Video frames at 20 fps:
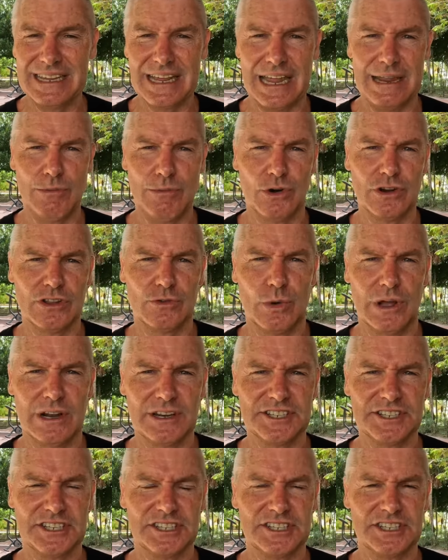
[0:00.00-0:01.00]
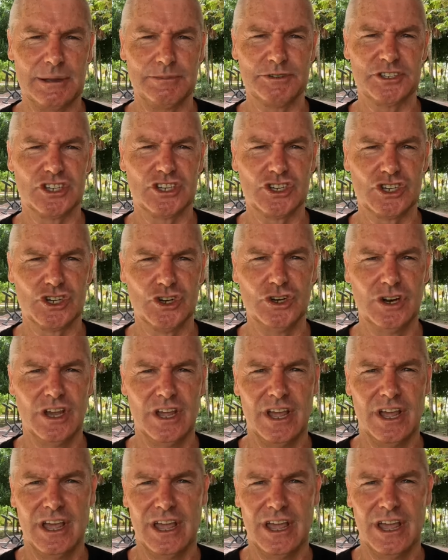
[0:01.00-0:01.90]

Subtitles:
came on as well as a substitute.